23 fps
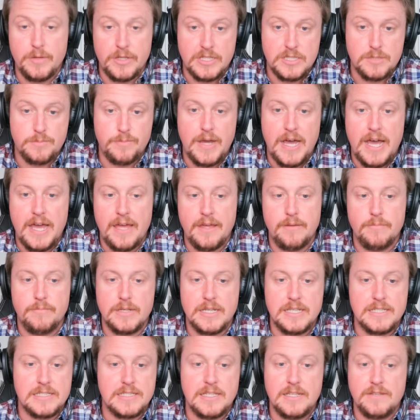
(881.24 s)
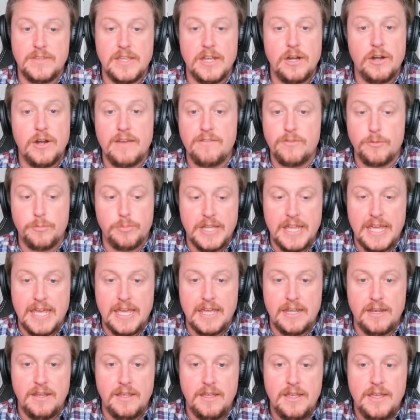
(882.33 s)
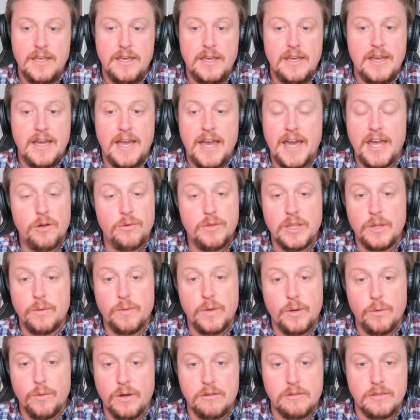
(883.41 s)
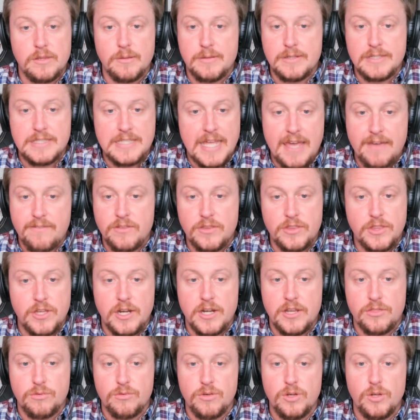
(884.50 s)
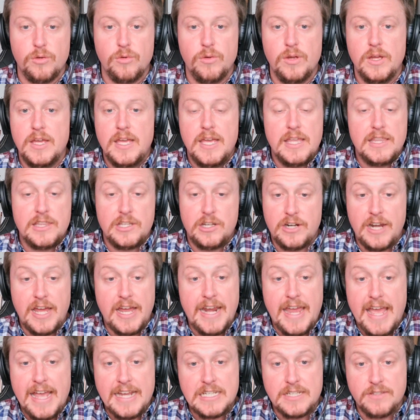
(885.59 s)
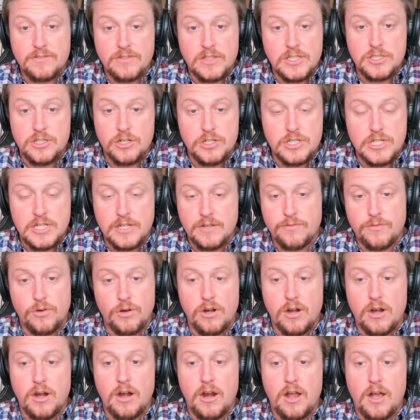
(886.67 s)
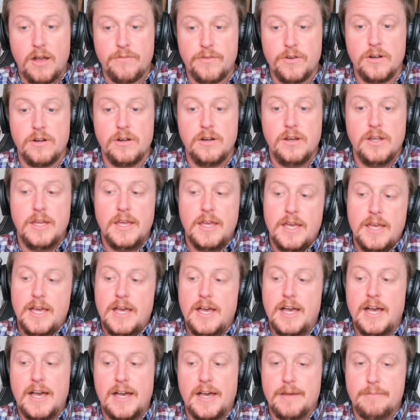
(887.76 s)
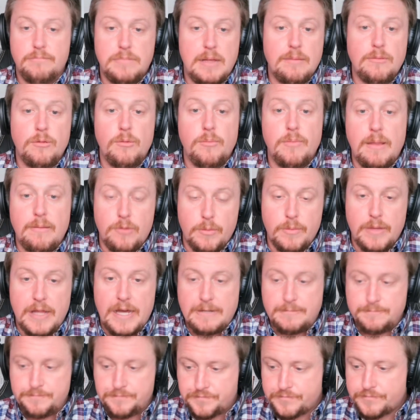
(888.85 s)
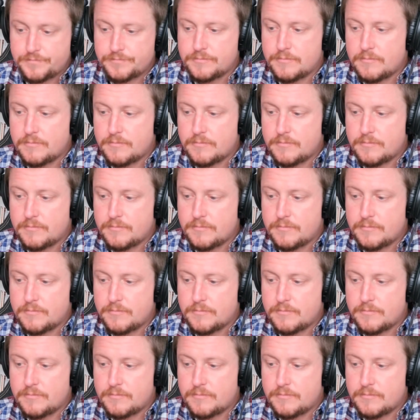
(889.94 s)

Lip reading: Put them on the spot, because if they don't have a plan, I don't really want to work with them because they haven't thought it through. They're not actively searching for our offer, blah, blah, blah, blah, blah.